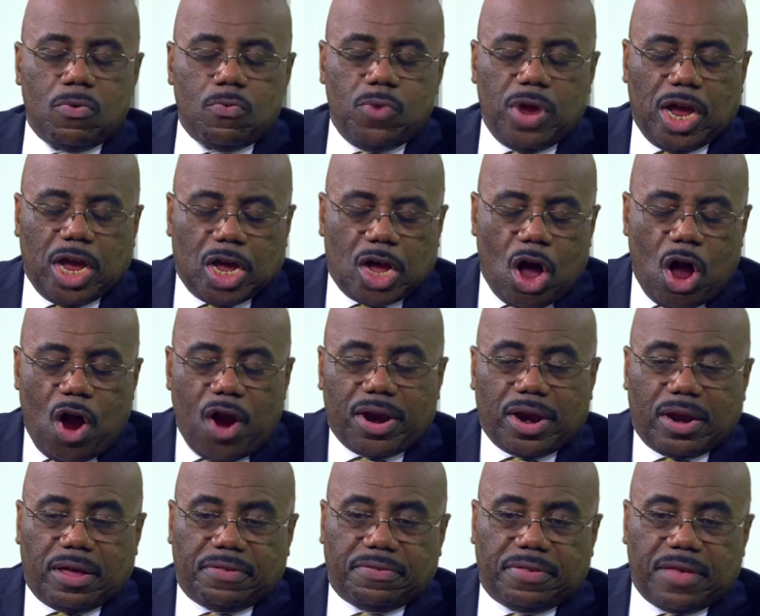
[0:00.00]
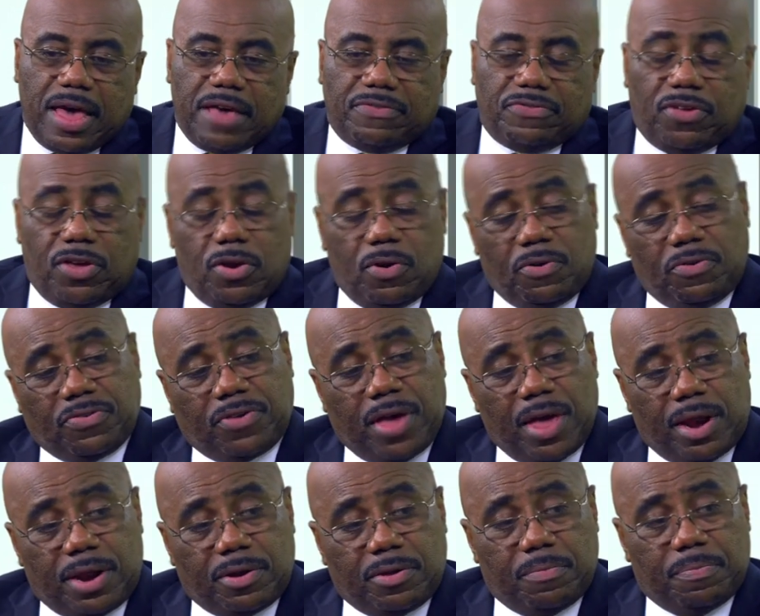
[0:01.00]
regardless as to your
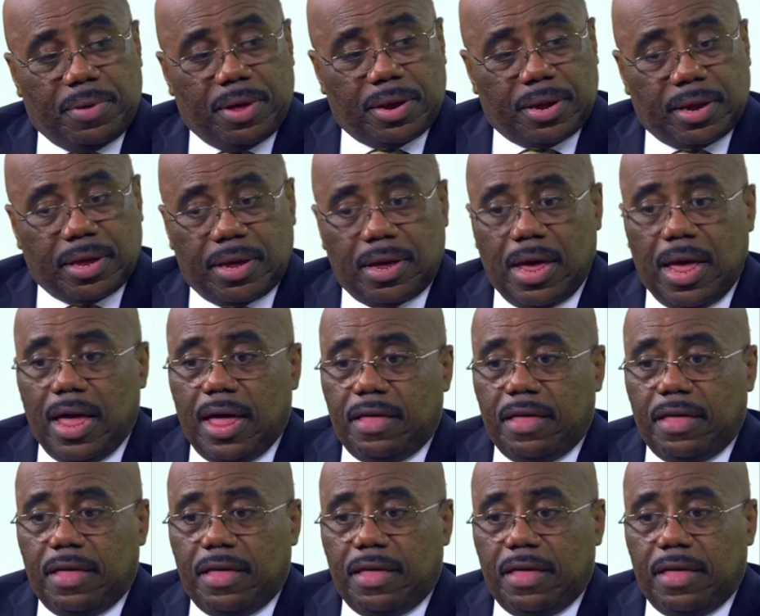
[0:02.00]
skill and ability,